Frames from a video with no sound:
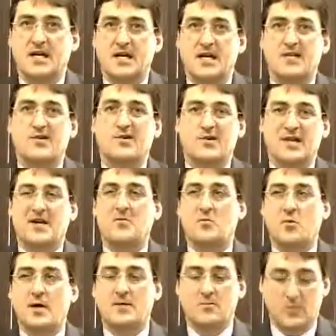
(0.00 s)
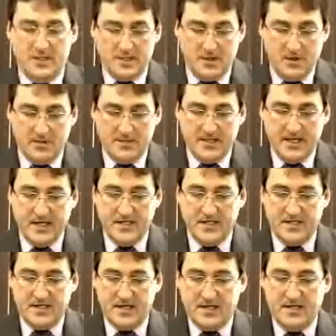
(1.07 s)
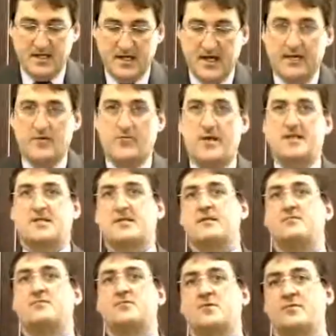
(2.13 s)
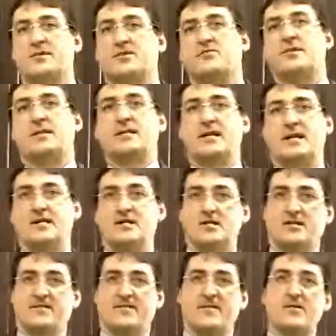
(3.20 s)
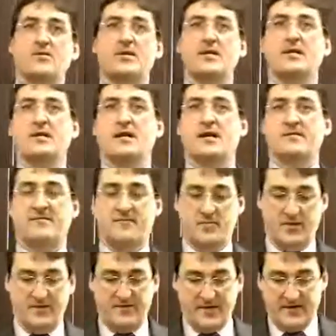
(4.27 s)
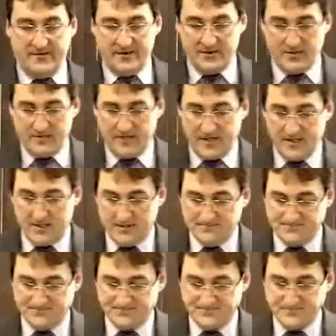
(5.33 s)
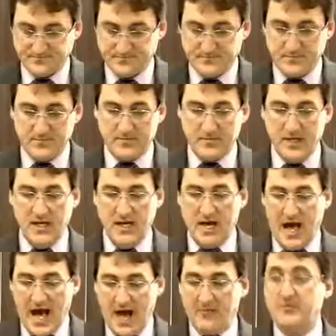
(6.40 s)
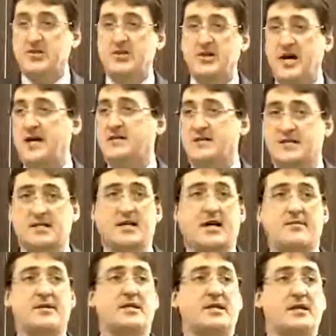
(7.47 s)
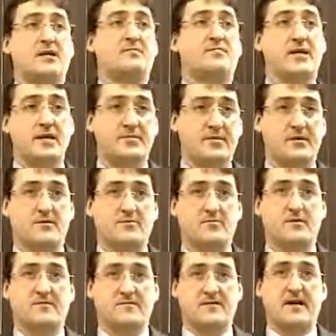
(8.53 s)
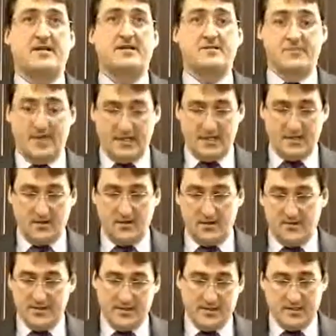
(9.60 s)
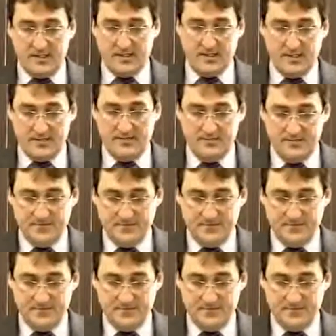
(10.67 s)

It looked like one was over the age of 60, and the rest of them were between the ages of 30 and 45 years of age. I was shocked to see how many young people were affected by these horrible diseases.